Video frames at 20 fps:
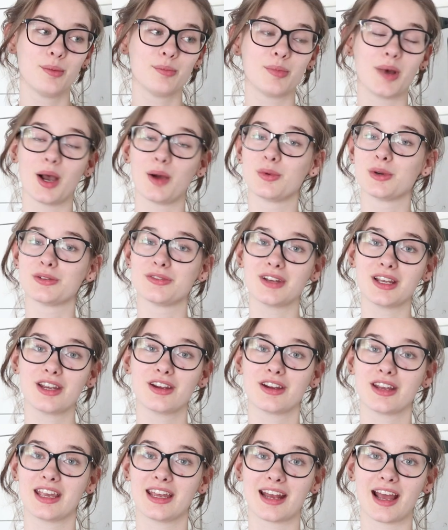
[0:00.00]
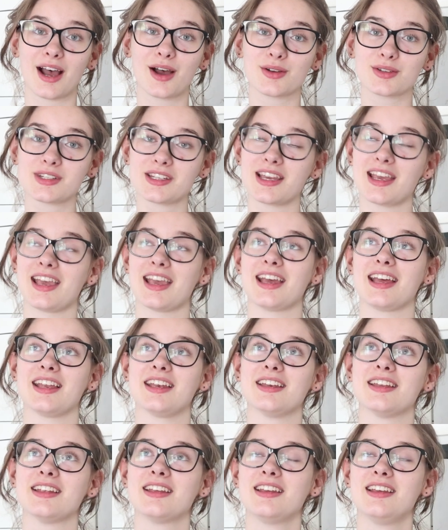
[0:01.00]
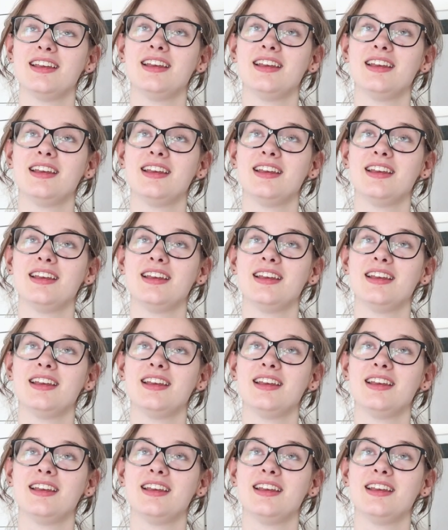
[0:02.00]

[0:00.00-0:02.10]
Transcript: but we're figuring it out and